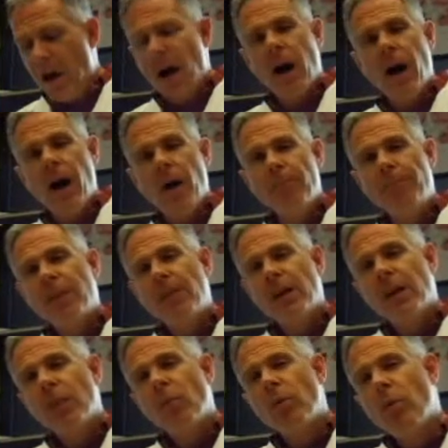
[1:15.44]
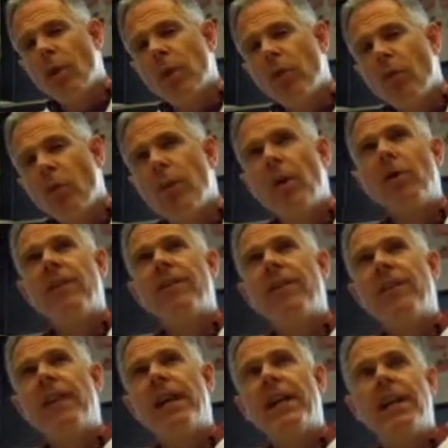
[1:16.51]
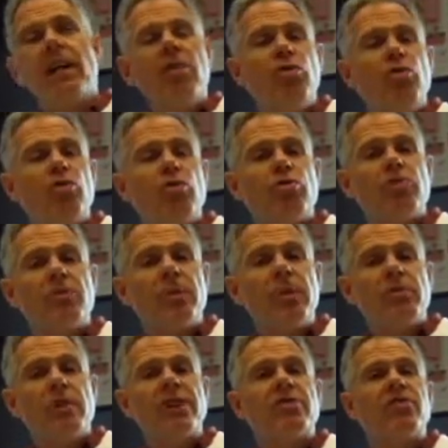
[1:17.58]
We want to know about if they've had any unusual symptoms